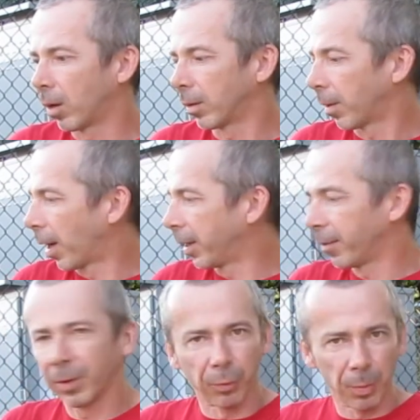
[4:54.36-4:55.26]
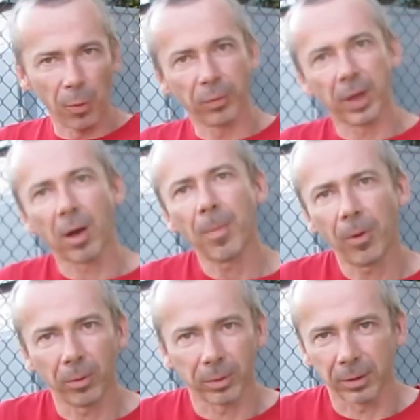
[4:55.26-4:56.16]
I even removed the cup
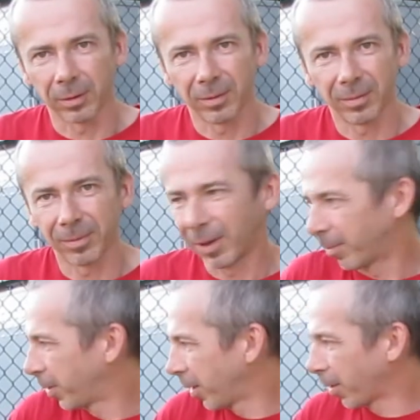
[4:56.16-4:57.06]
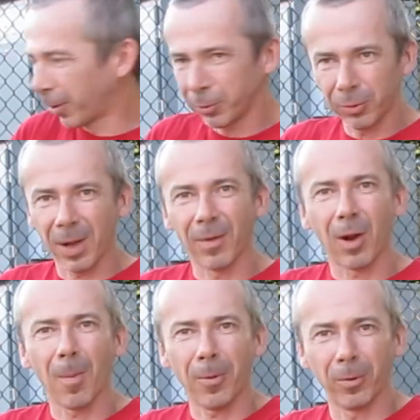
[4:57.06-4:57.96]
holder. I used to have a
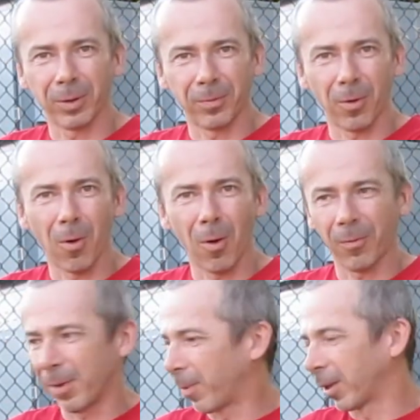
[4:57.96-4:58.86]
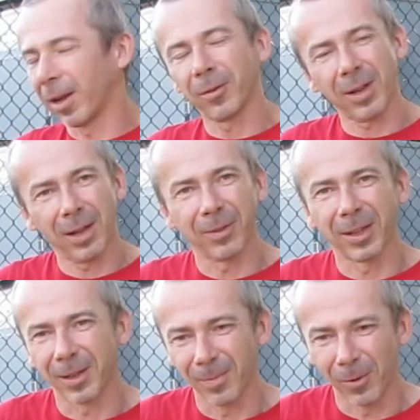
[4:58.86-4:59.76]
cup holder for coffee, but I don't have it
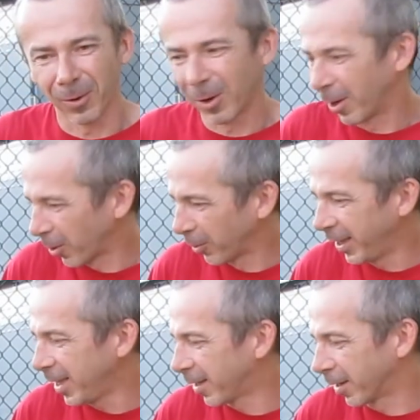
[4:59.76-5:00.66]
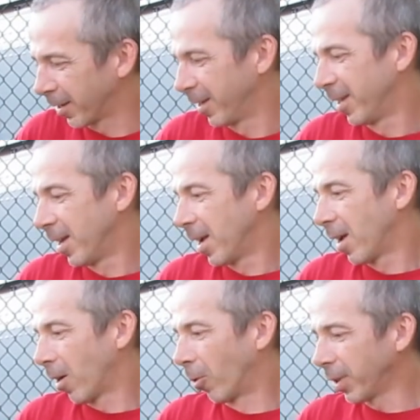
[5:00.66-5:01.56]
anymore. I don't need it.
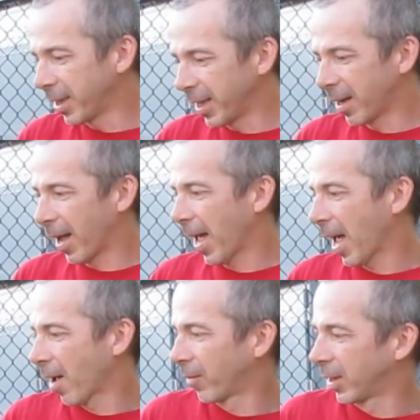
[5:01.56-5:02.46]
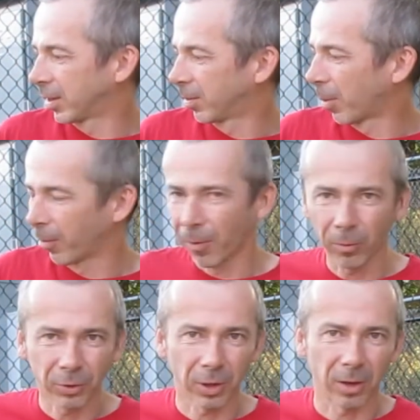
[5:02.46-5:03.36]
Only thing I have is my
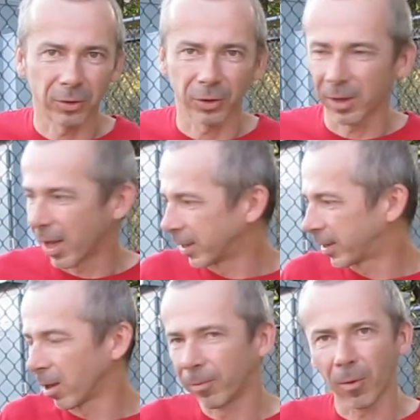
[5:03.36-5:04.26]
phone charger and cell phone